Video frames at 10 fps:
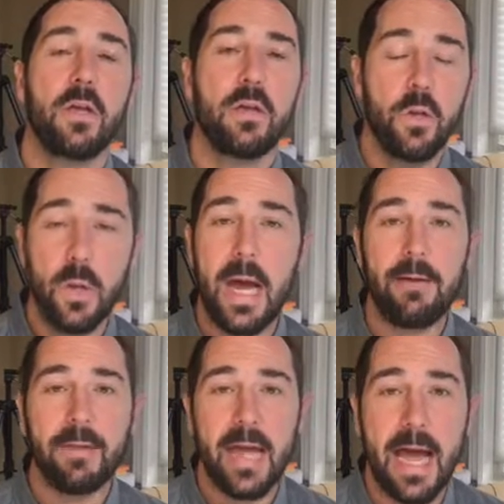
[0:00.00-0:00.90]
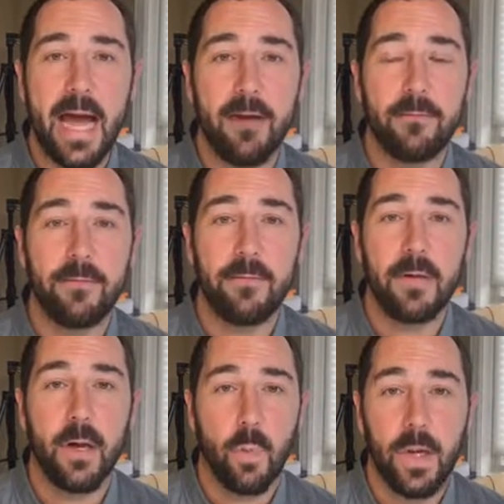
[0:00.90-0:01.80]
you have to have
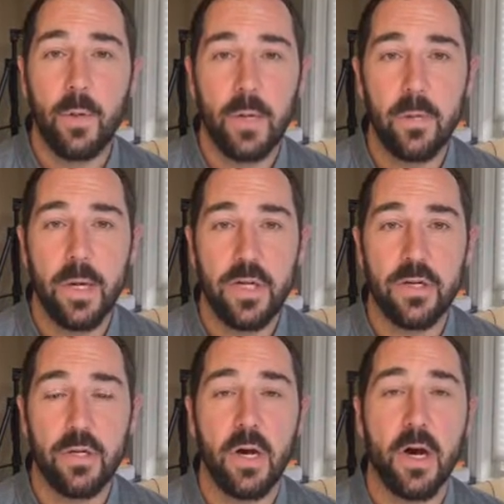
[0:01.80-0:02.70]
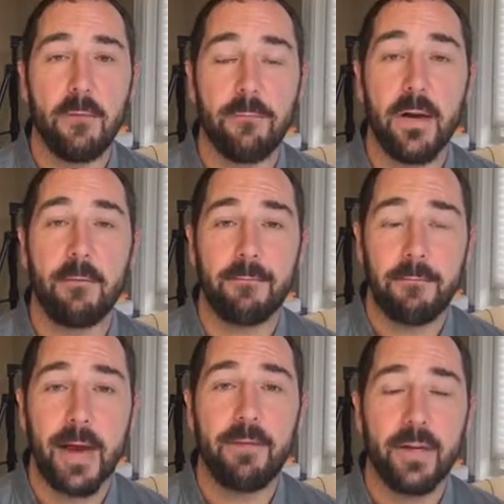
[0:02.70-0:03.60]
a 1-to-1 ratio of
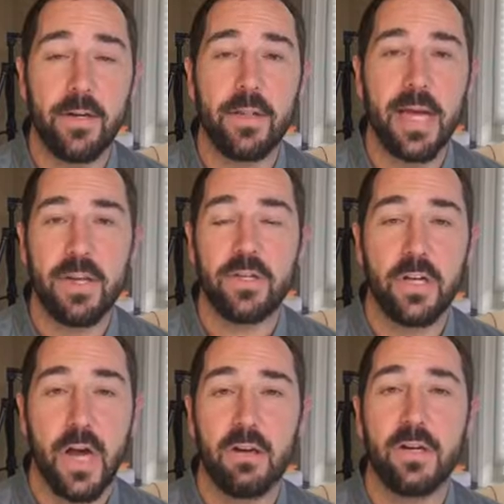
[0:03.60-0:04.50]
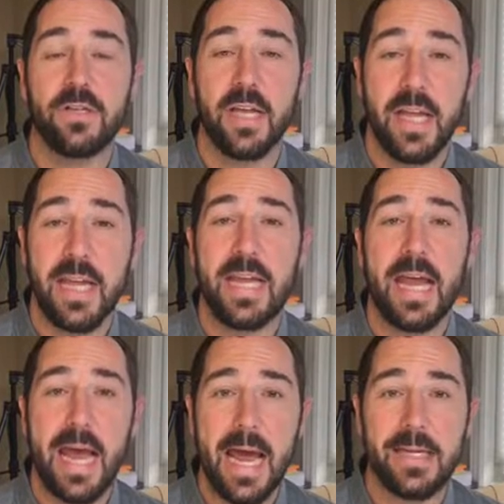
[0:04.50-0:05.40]
$500,000
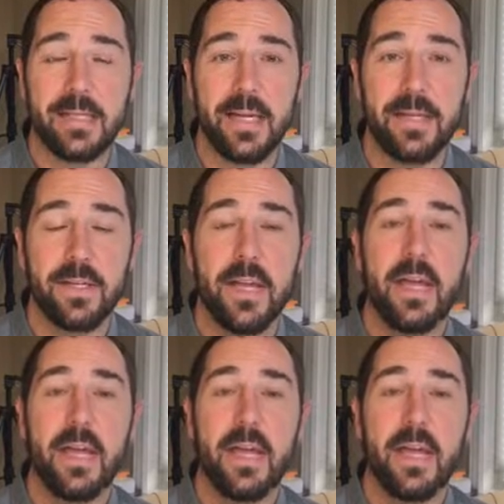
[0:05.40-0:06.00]
in assets